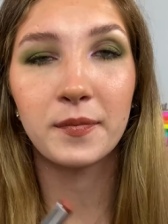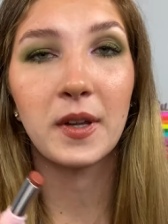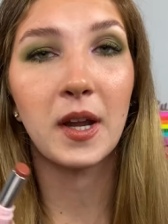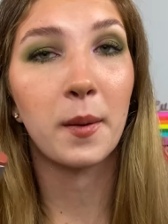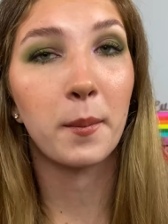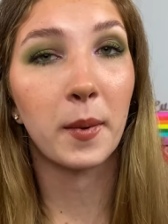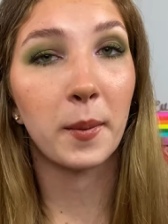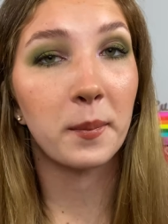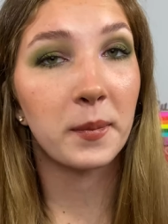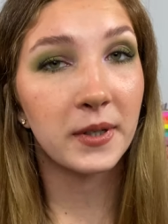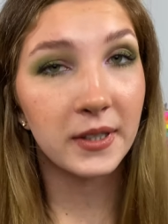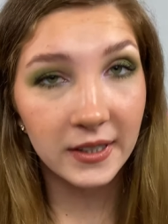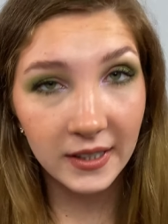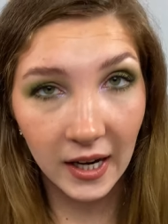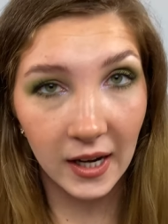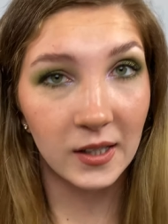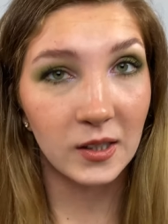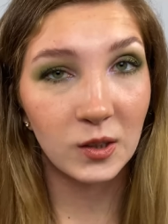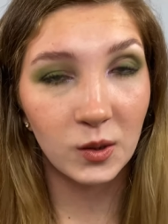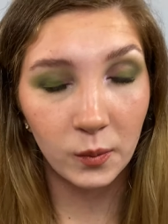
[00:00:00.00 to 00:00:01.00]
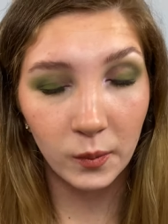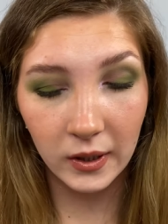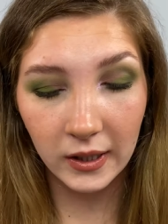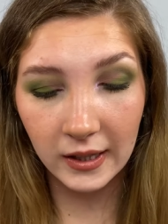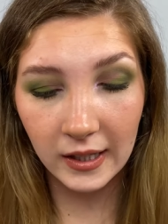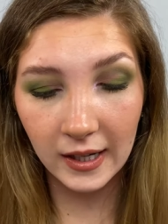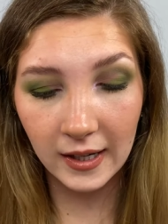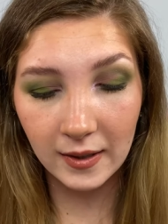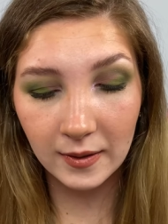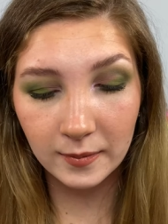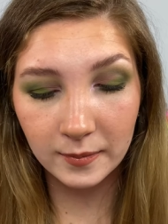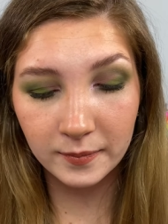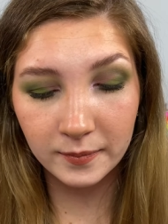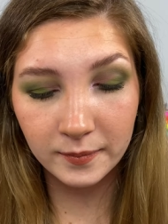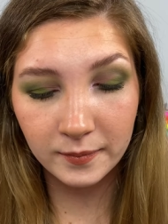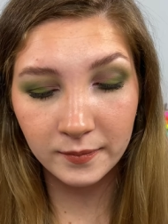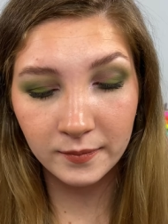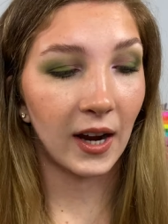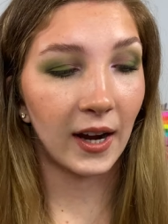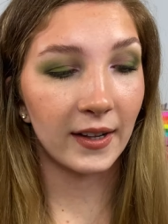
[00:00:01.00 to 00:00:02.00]
I'm obsessed with
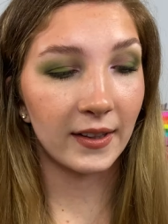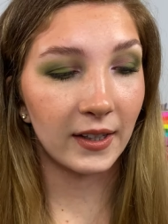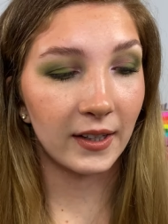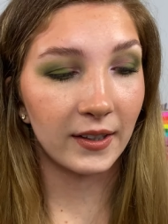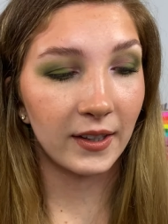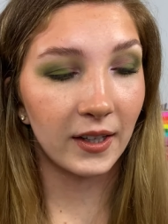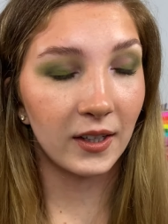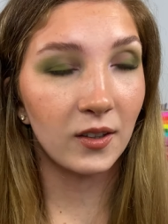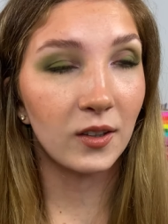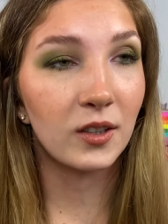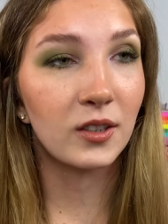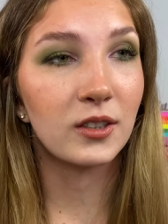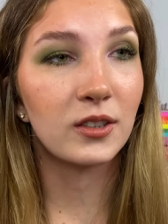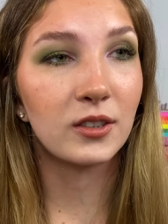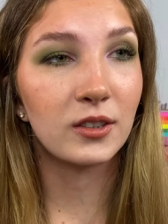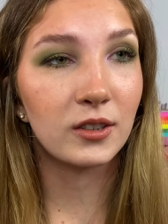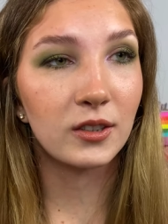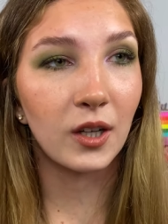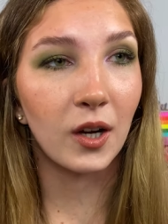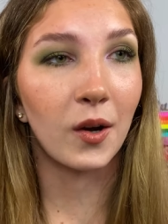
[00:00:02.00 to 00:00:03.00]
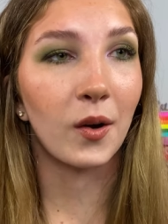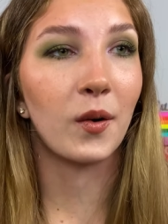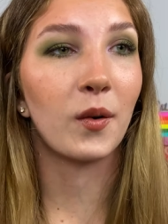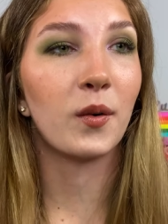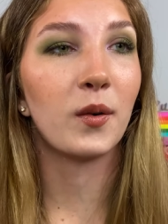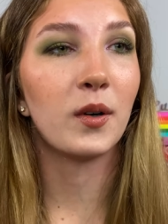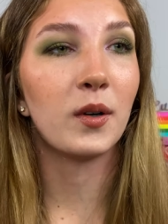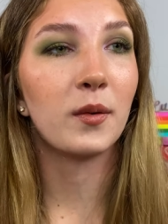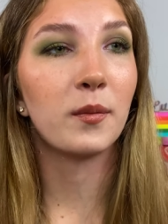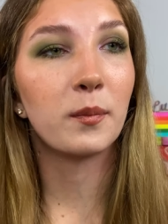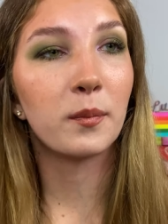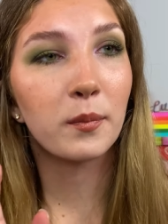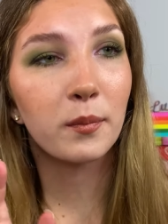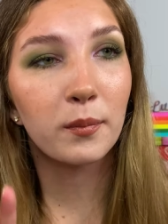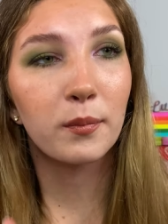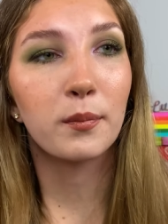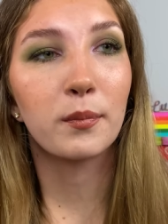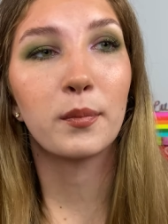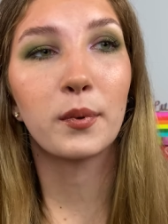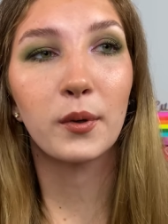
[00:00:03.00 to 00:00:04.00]
them. I think they look so
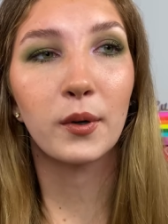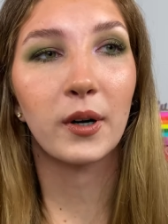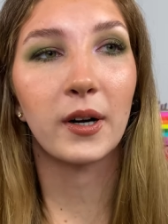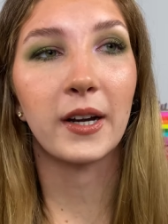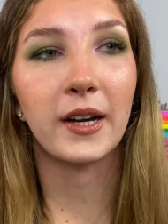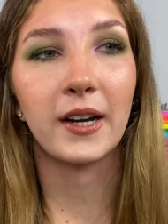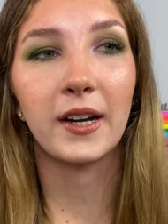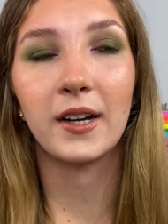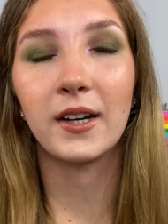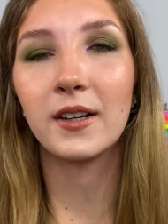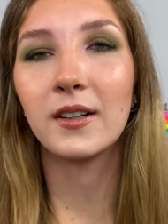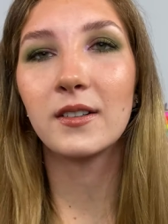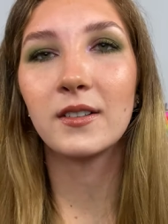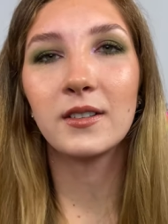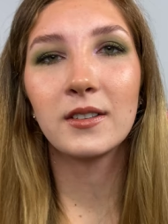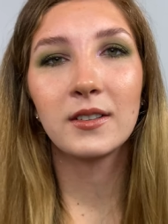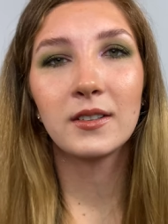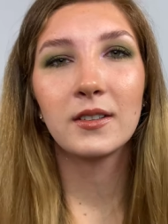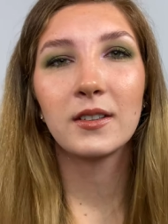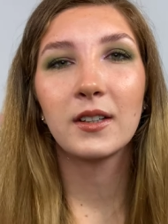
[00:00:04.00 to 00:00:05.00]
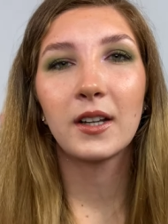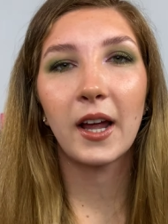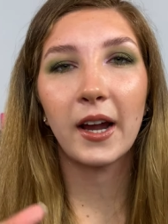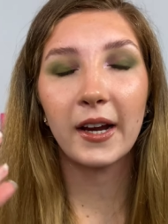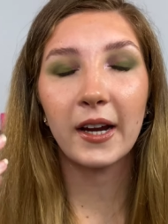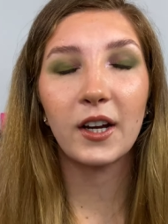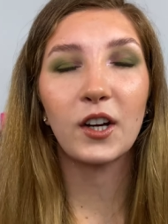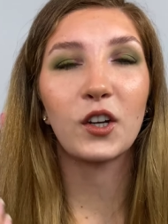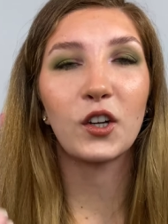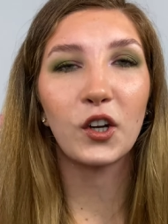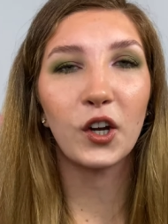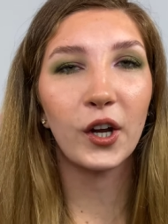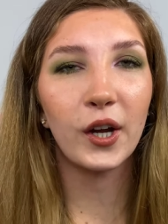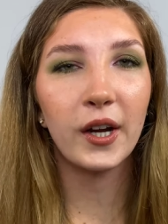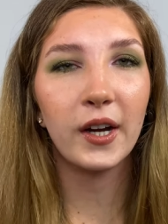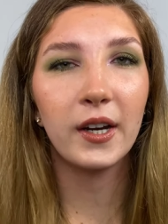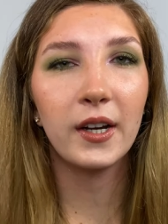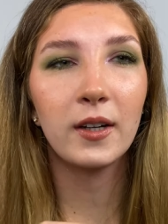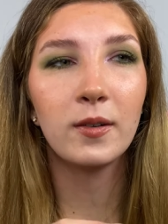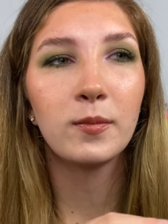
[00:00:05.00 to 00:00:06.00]
pretty. Like a
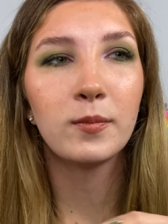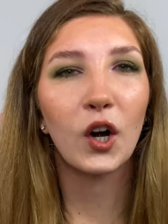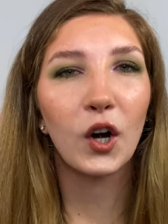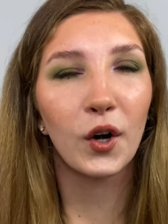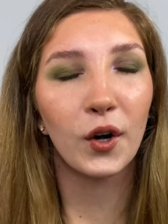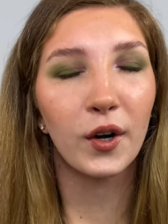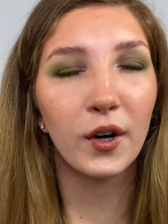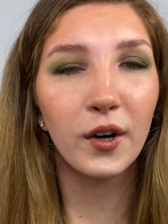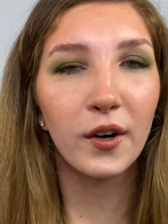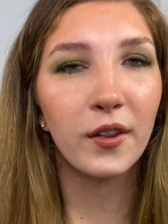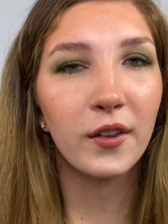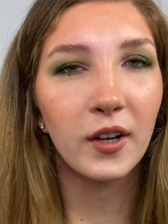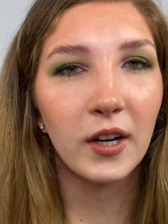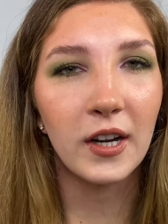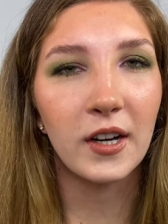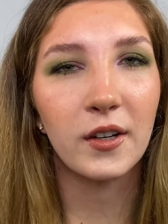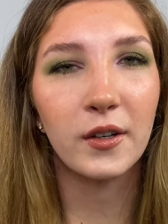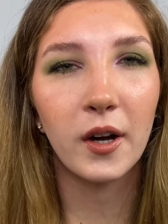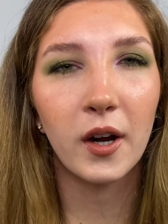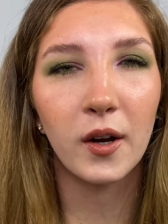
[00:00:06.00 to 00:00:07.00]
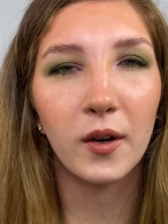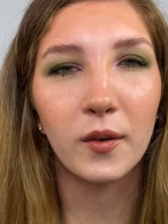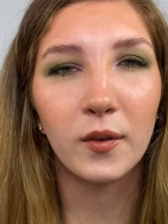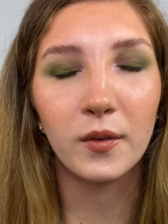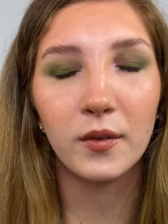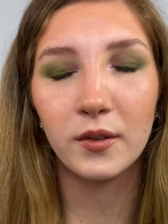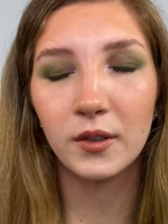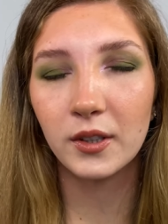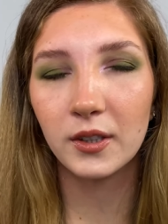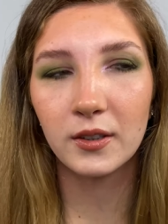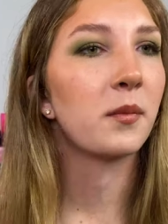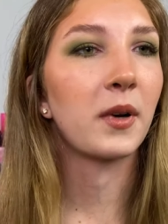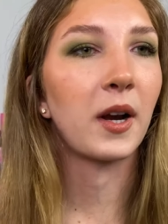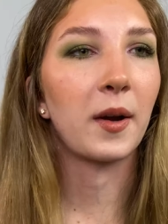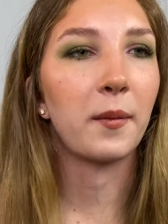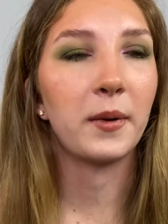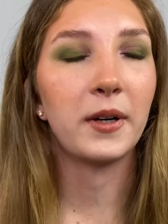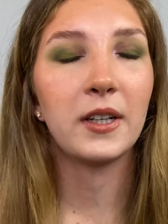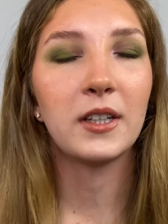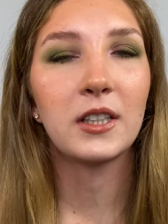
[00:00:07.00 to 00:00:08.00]
good earthy toned. But
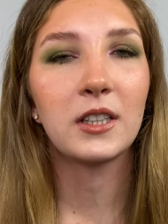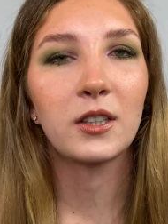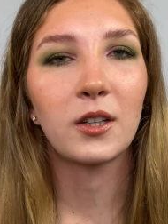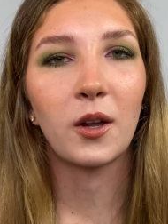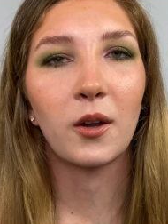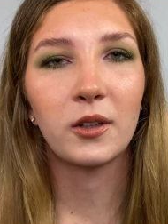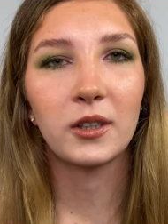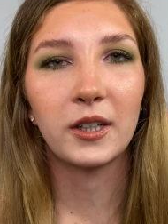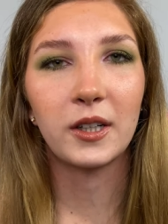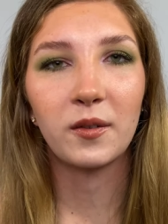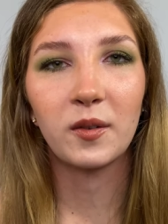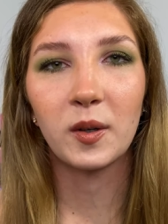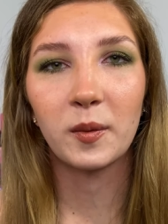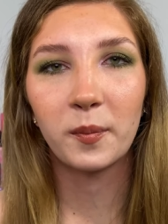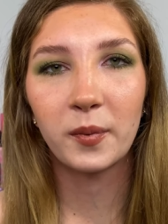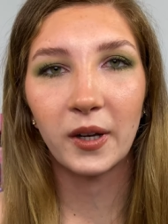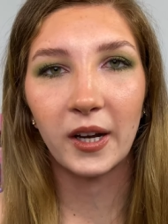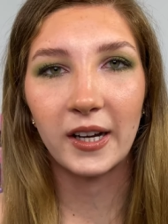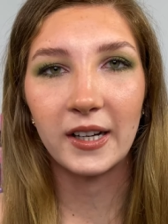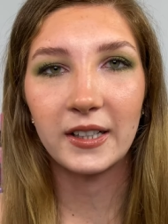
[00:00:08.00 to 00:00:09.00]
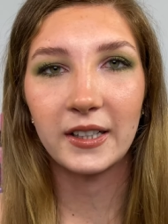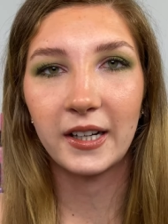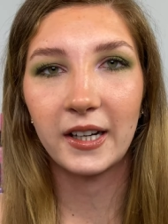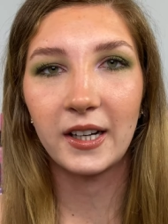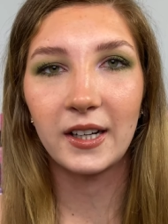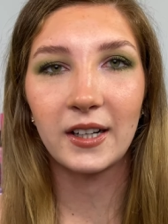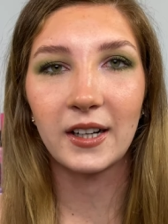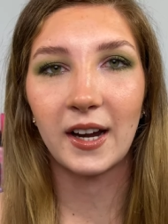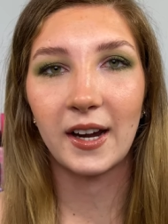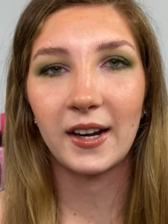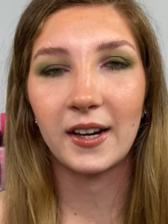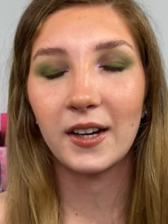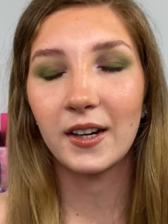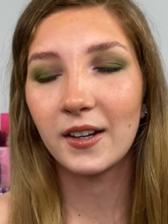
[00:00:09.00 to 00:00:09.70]
I've been slowly replacing like